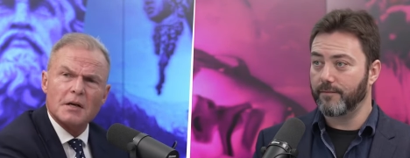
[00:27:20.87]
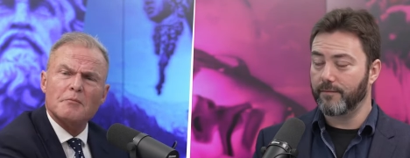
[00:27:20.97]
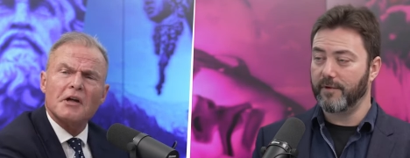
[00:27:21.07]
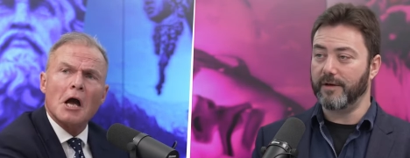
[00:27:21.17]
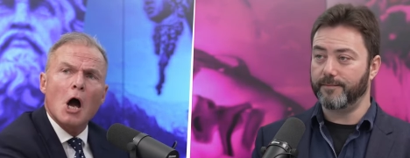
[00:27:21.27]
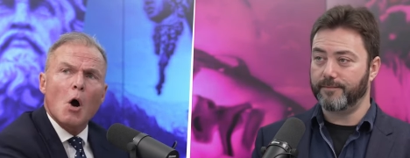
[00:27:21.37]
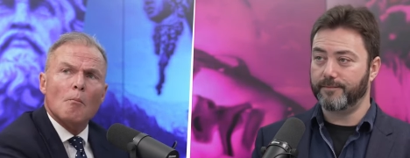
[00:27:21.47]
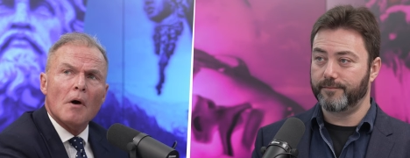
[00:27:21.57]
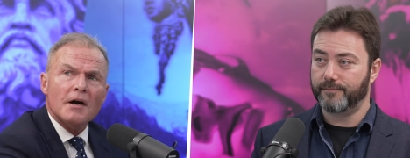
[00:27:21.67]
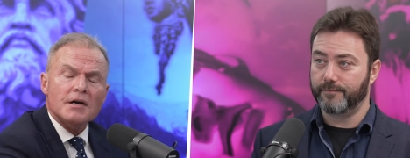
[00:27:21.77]
Speaker 1: the same thing.
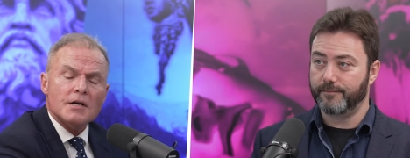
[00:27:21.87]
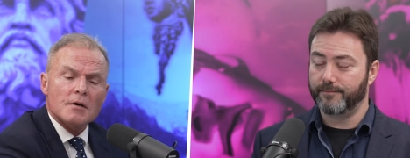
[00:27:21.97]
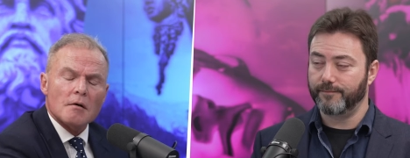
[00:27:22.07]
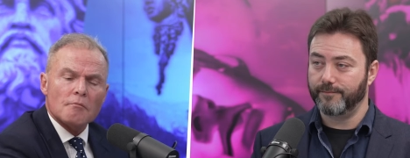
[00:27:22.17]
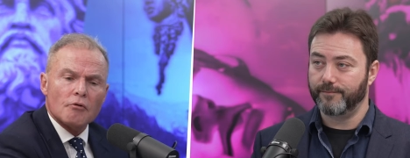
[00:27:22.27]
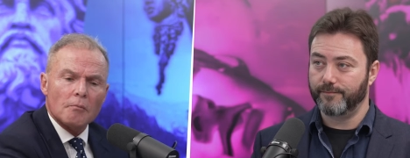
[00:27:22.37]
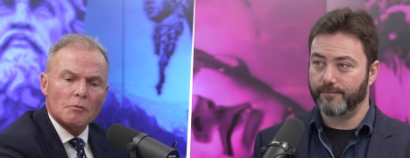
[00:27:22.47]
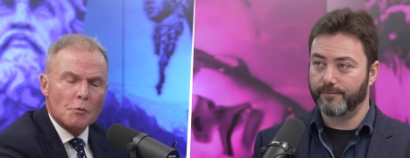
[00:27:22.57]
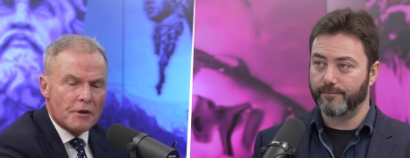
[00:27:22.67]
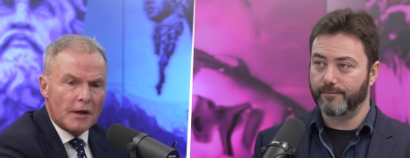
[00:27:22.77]
My
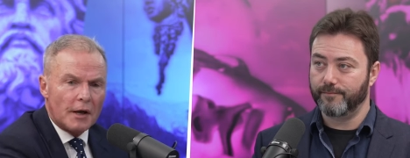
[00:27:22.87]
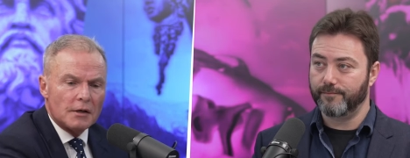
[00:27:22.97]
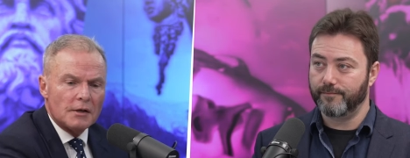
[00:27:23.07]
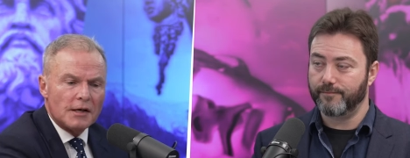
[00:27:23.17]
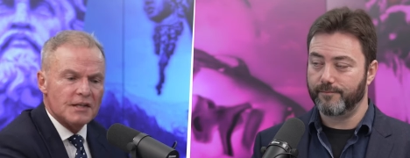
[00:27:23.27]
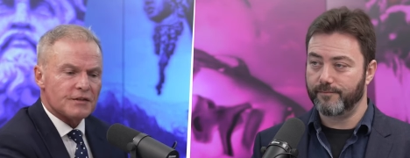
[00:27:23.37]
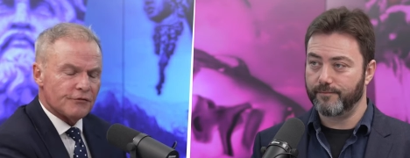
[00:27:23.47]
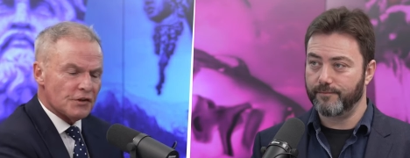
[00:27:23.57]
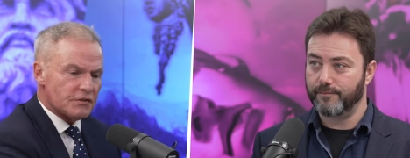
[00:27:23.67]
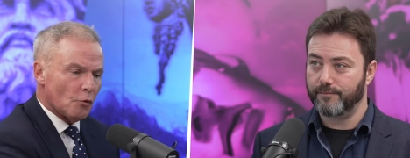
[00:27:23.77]
problem with that is,
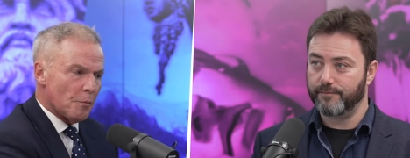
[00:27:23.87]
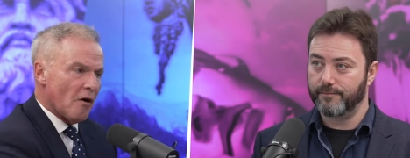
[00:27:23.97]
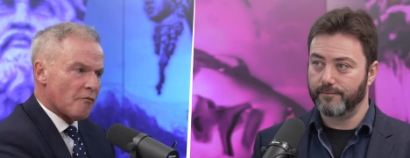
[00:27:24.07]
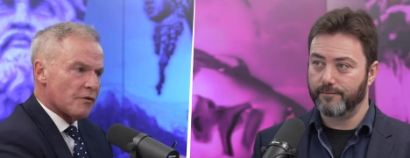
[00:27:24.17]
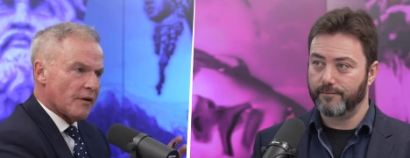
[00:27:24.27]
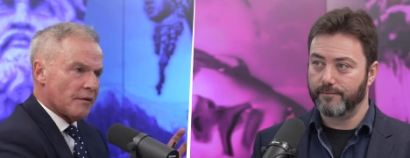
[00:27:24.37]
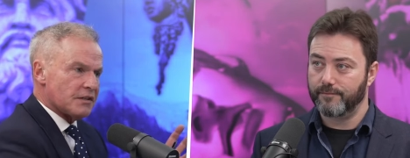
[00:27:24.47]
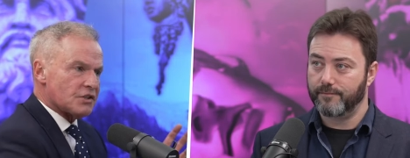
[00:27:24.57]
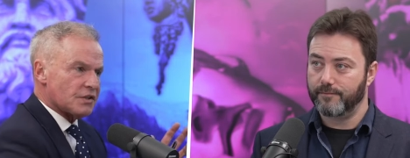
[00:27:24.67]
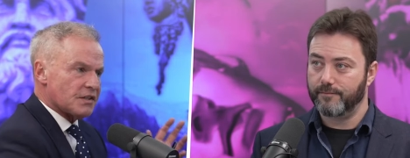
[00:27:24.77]
first of all, apart from the fact that
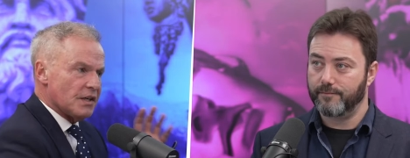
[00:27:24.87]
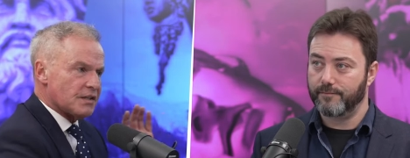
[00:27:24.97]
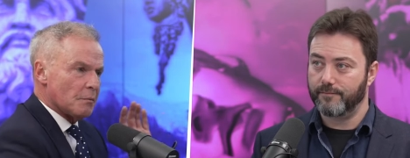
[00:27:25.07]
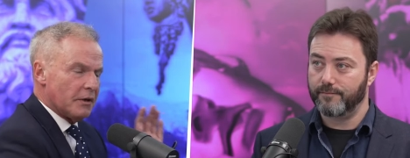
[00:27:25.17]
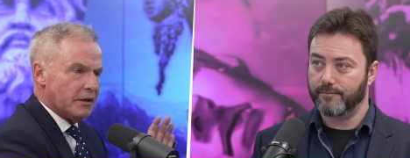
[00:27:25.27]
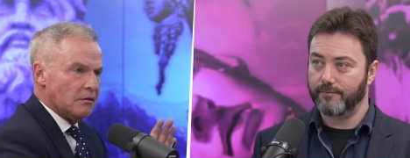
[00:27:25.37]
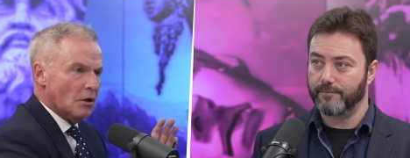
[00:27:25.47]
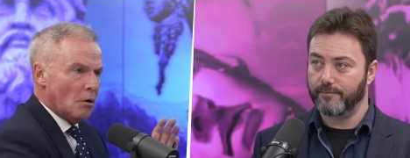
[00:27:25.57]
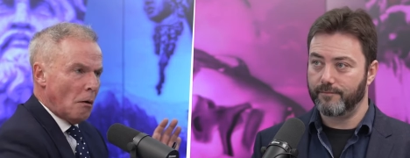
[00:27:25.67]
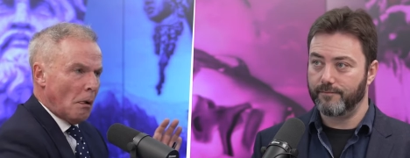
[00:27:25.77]
it's simply
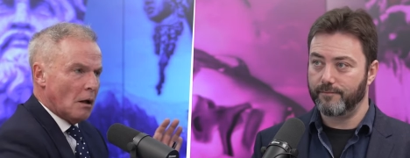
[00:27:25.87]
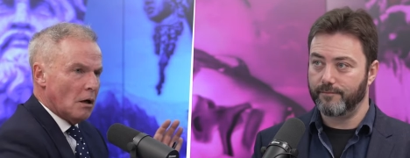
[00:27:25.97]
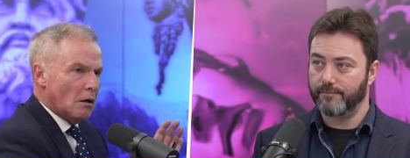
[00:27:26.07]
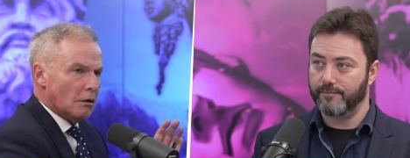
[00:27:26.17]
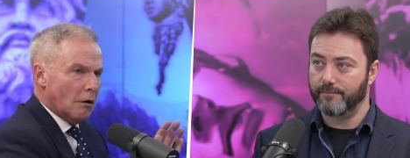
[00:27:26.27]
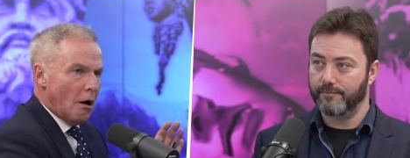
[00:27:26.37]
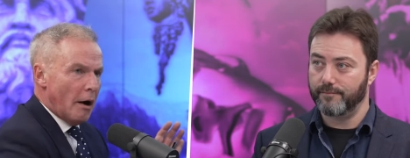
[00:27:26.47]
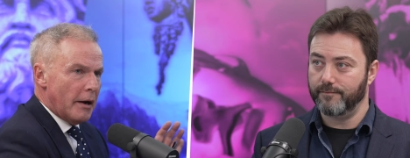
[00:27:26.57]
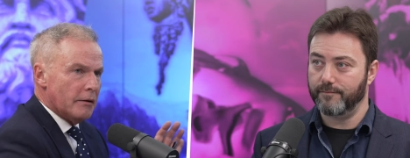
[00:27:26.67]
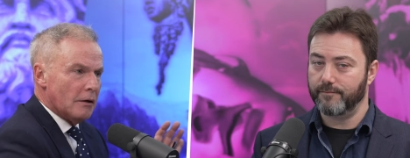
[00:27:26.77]
a
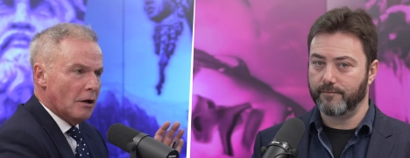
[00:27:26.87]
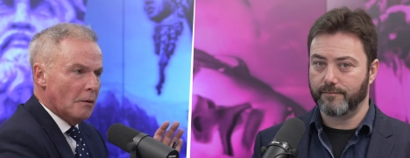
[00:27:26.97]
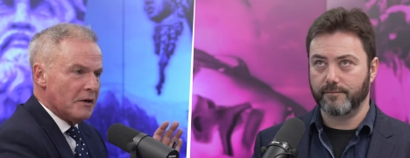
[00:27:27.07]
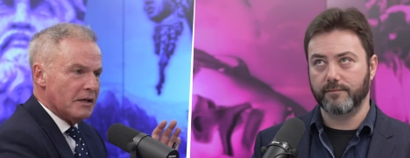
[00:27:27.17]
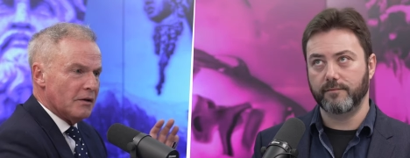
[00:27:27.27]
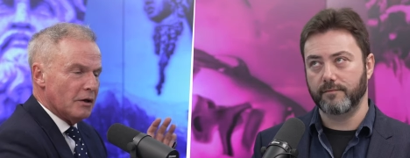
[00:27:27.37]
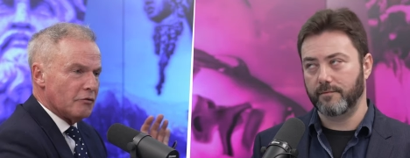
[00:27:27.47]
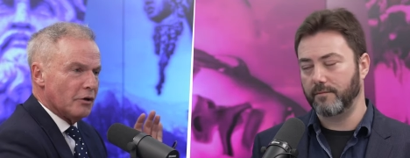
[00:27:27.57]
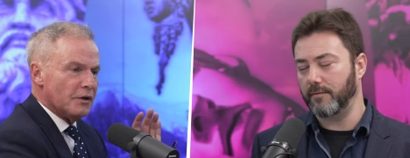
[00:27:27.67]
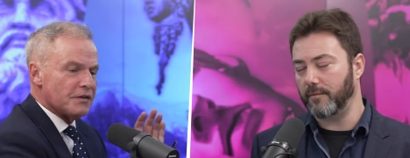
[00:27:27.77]
lie. I mean,
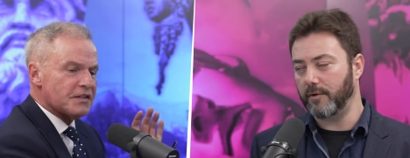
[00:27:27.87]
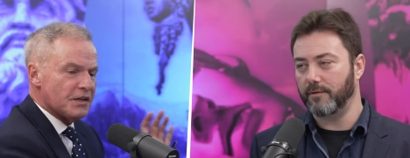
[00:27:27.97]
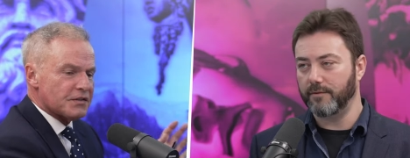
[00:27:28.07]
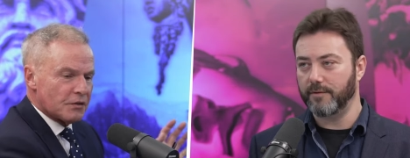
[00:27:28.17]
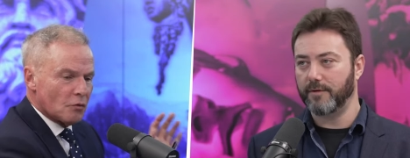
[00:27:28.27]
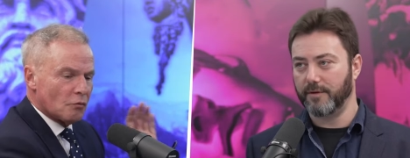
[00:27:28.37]
you know, in the sense that